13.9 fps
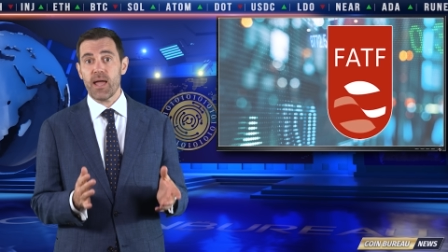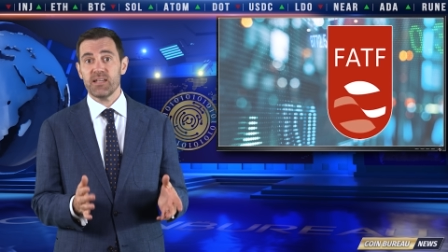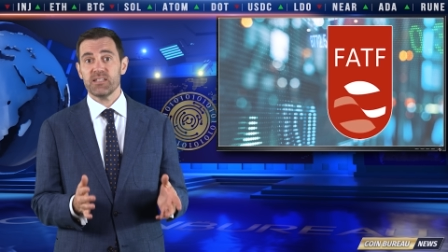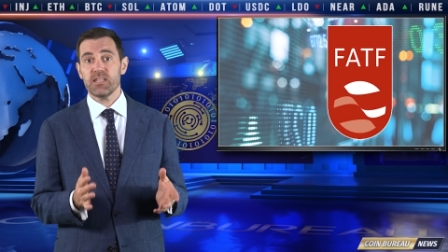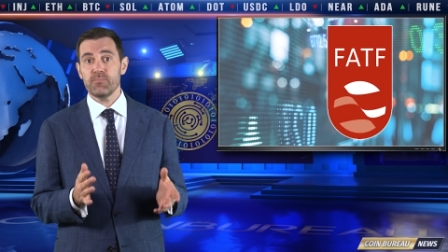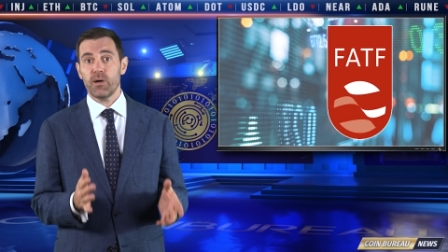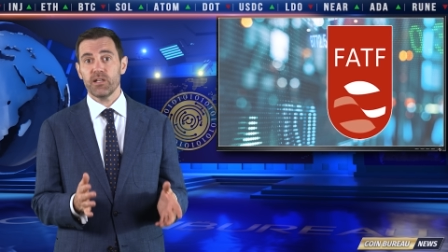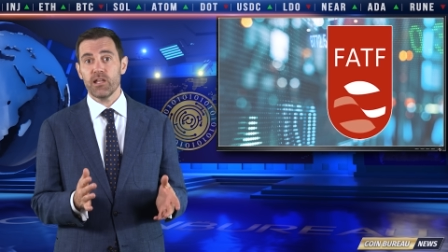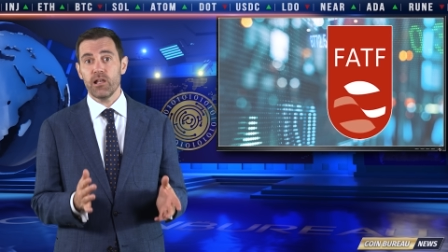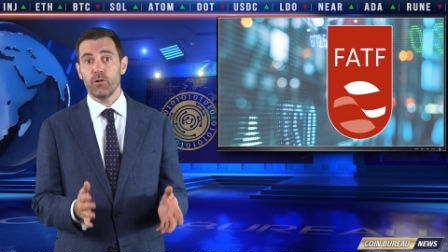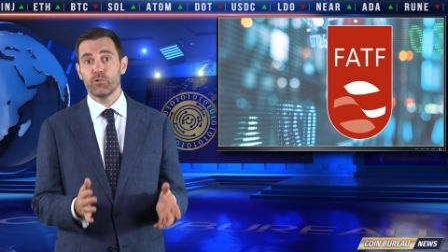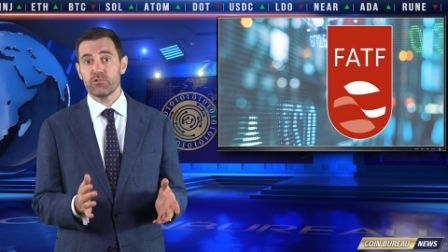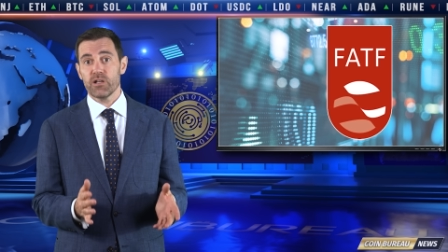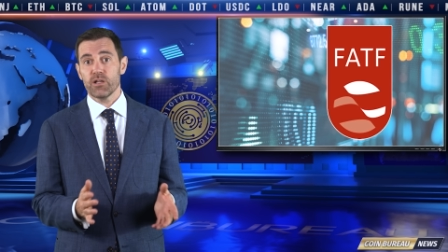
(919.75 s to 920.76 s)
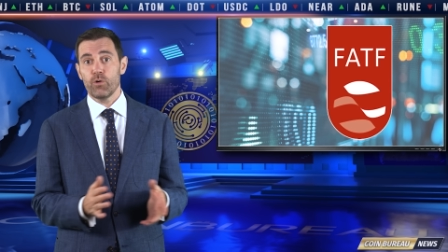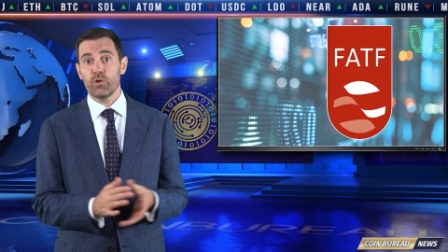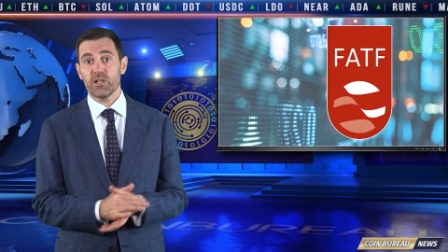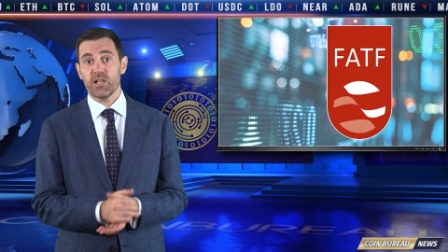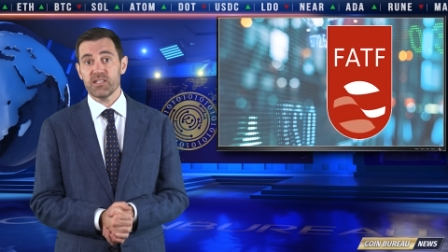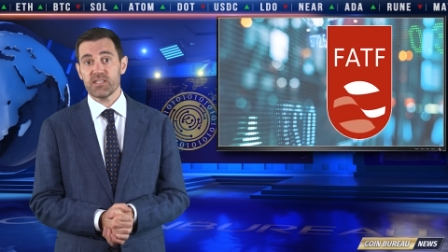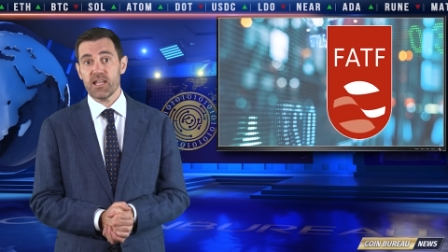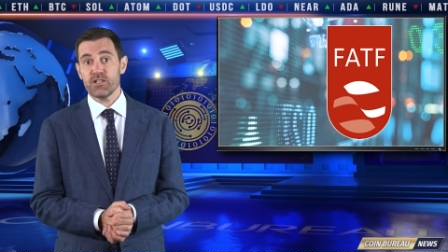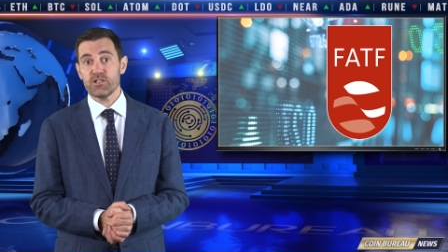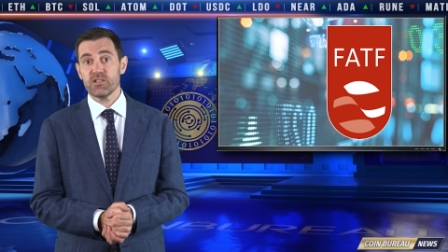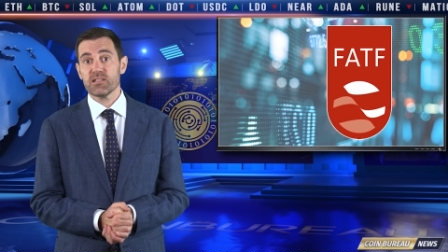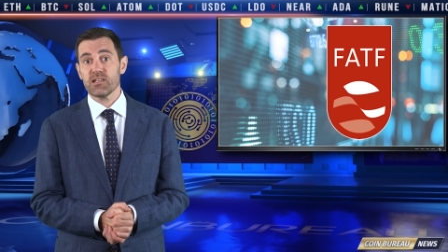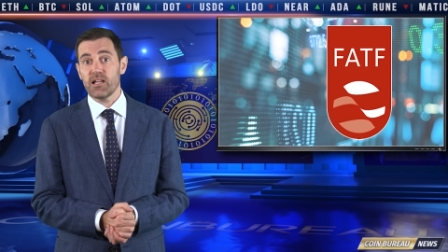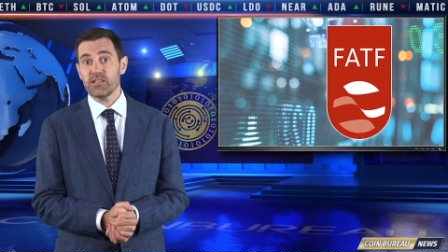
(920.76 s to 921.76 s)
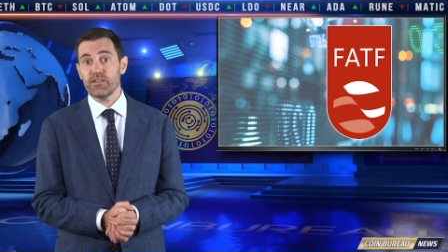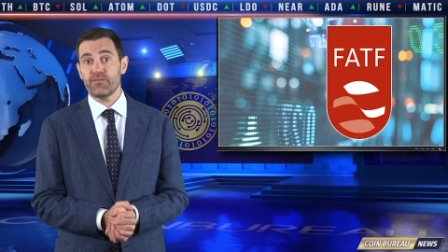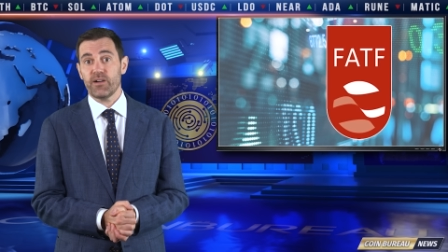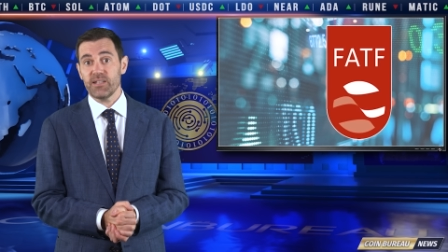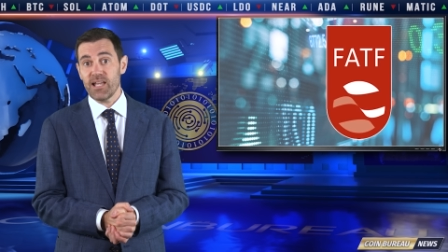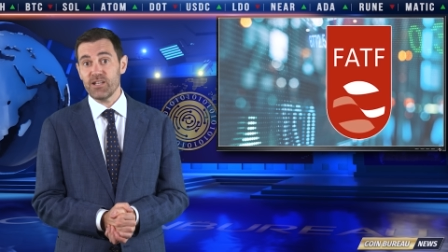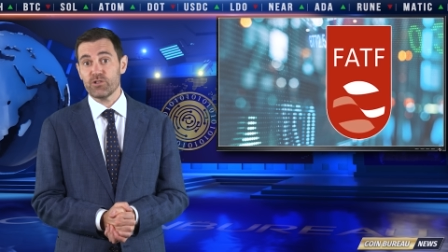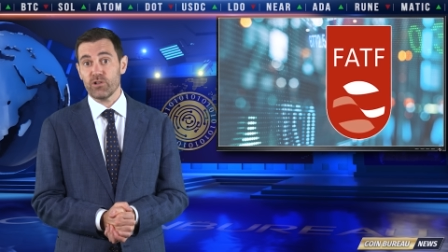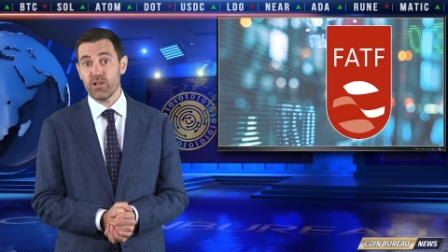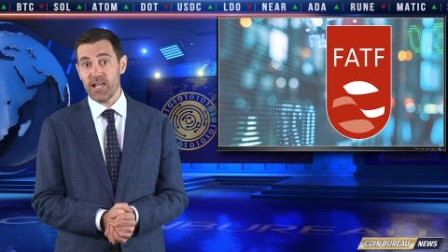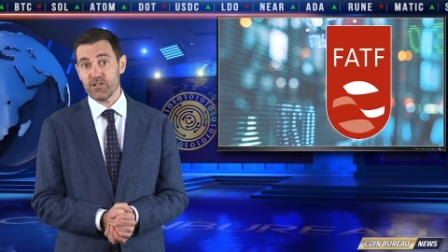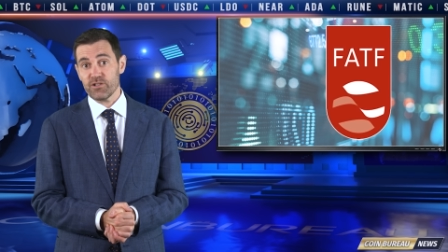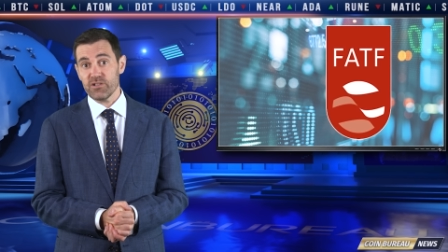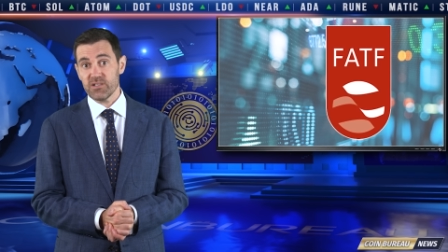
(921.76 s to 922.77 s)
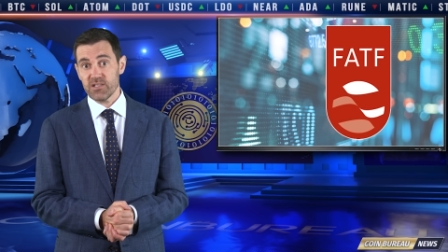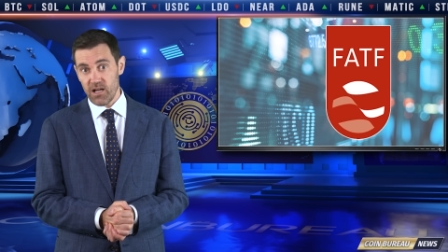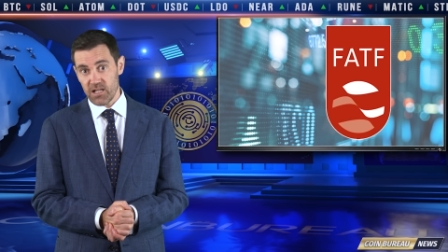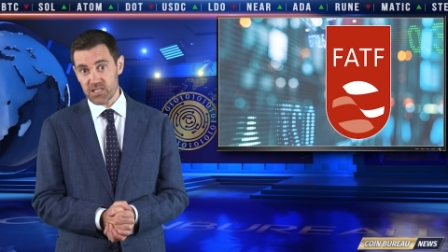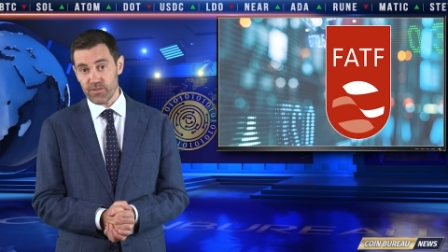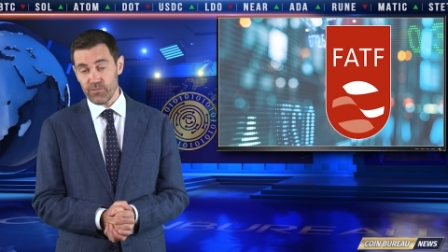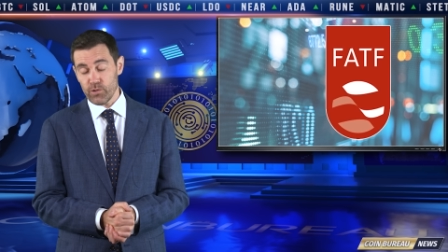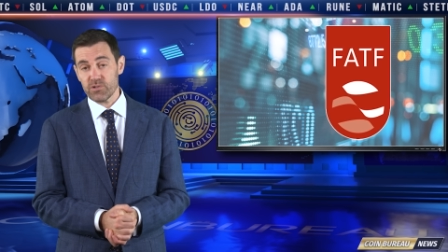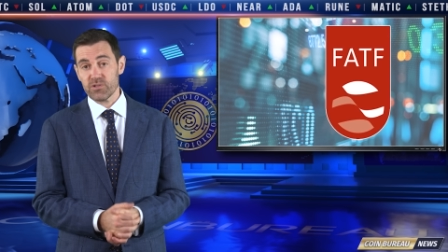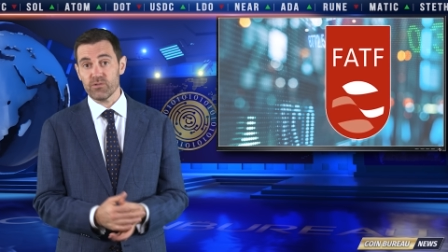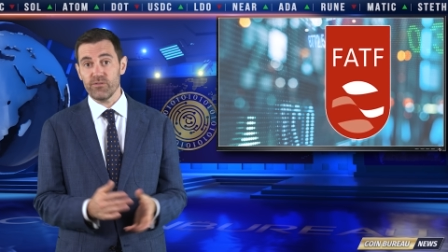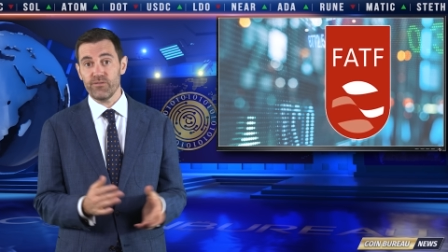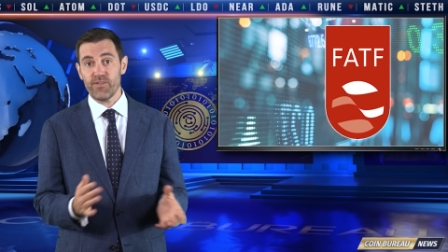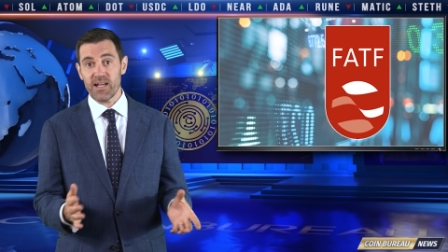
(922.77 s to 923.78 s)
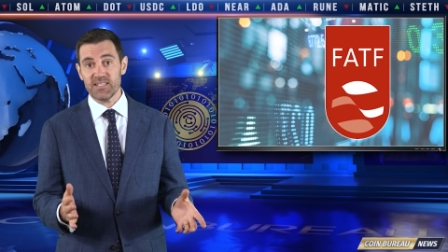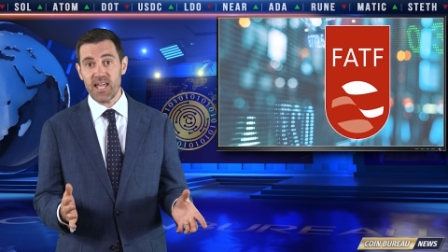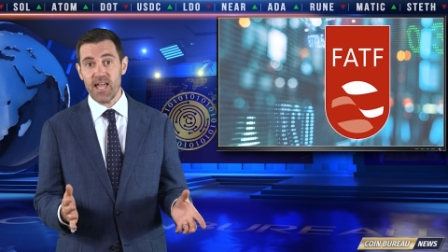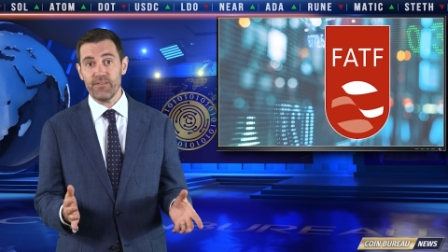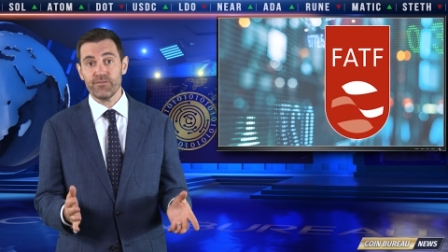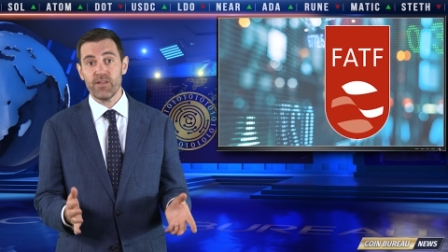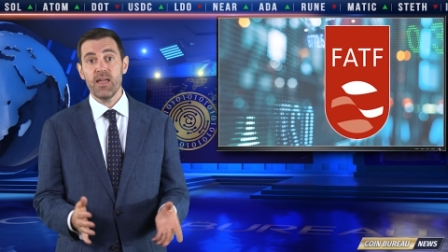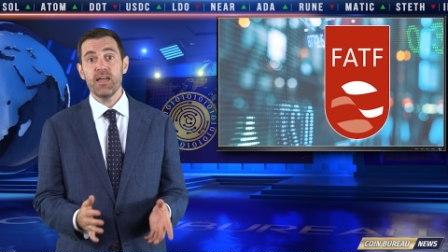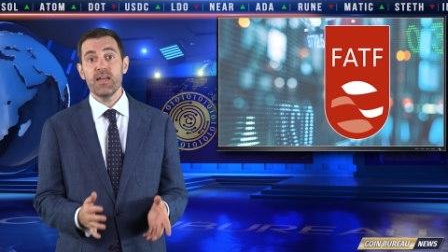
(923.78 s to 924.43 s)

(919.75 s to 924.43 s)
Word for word: anti-money laundering organizations like the Financial Action Task Force, or FATF,